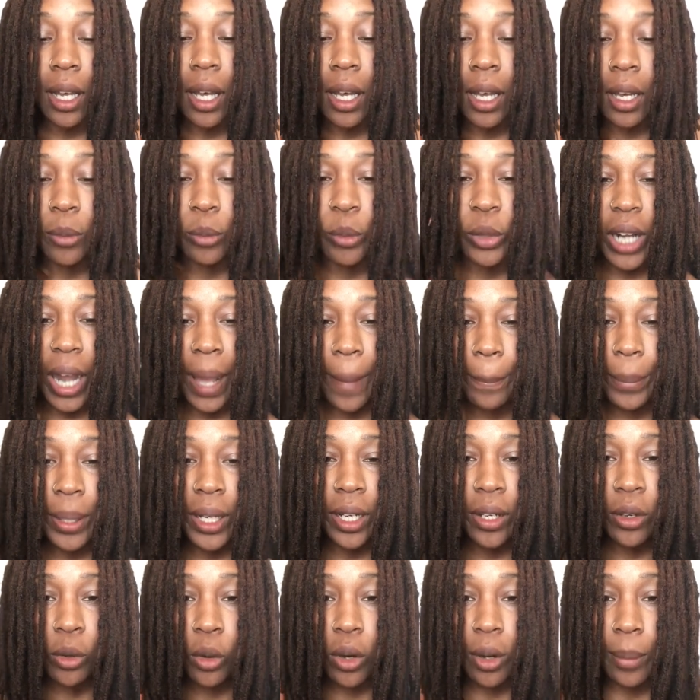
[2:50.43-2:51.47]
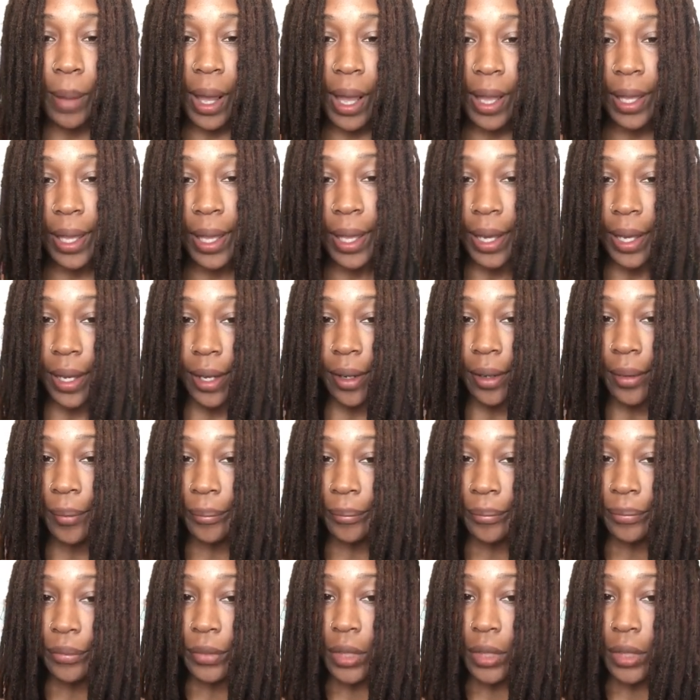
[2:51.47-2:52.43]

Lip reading: When I put it on my hair,